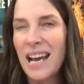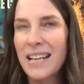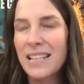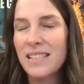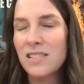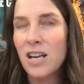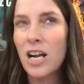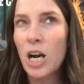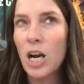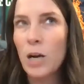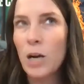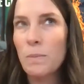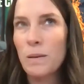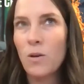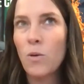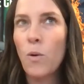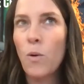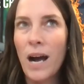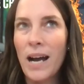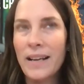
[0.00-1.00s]
It's not open
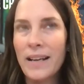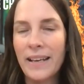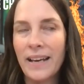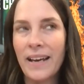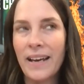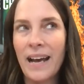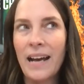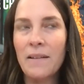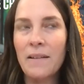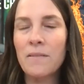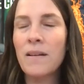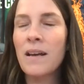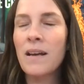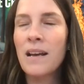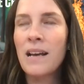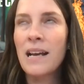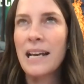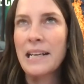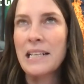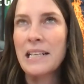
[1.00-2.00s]
quite yet. I
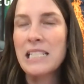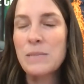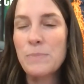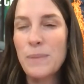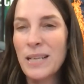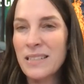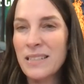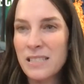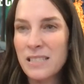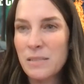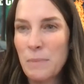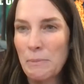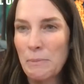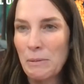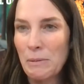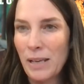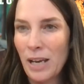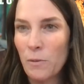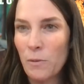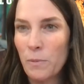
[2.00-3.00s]
expect it to maybe
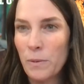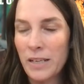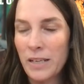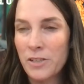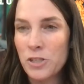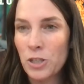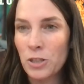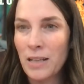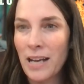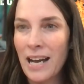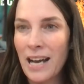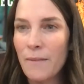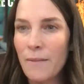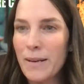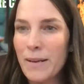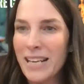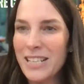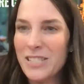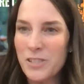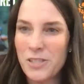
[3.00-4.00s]
be open in July,
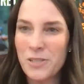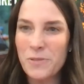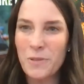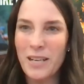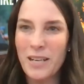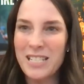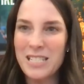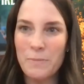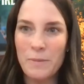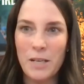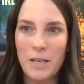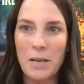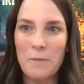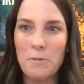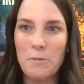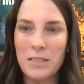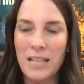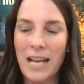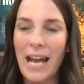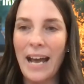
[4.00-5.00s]
but I just wanted to be
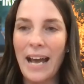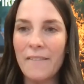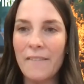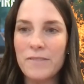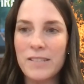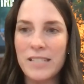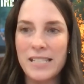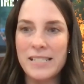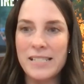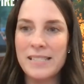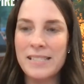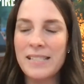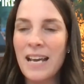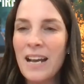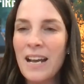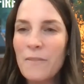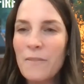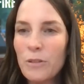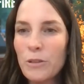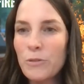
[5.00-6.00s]
able to have these
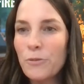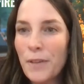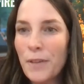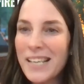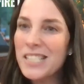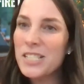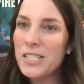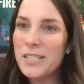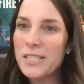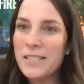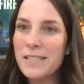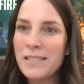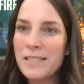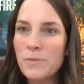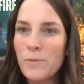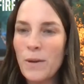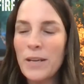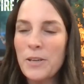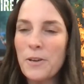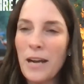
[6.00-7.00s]
reflections
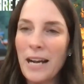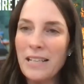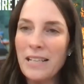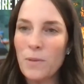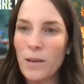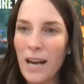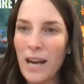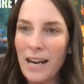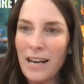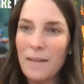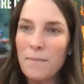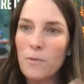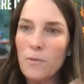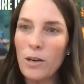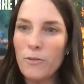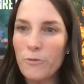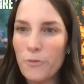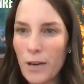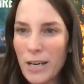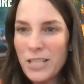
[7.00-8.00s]
while you guys were kind of
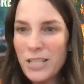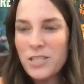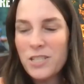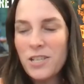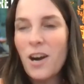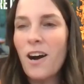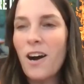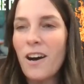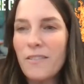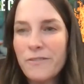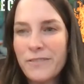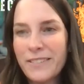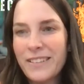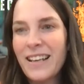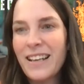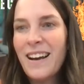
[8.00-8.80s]
more fresh off